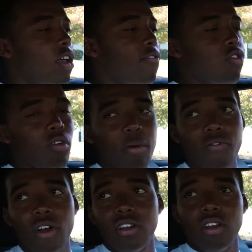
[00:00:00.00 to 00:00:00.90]
if you would
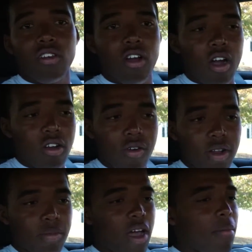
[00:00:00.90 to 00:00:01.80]
prefer another car, go
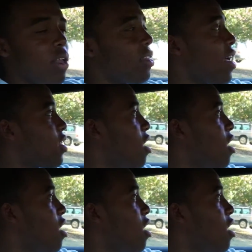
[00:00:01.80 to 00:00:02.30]
ahead and comment that